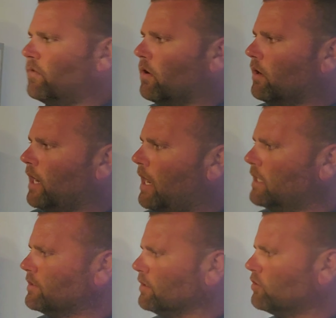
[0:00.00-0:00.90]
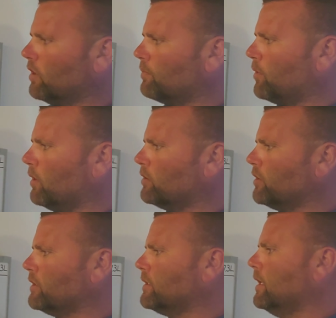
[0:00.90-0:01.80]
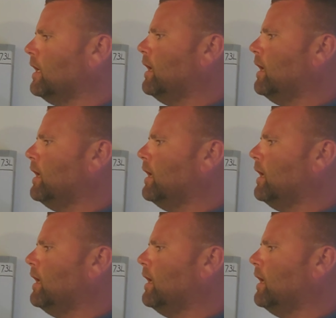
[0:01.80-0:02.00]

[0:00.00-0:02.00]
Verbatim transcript: far as the truck purchase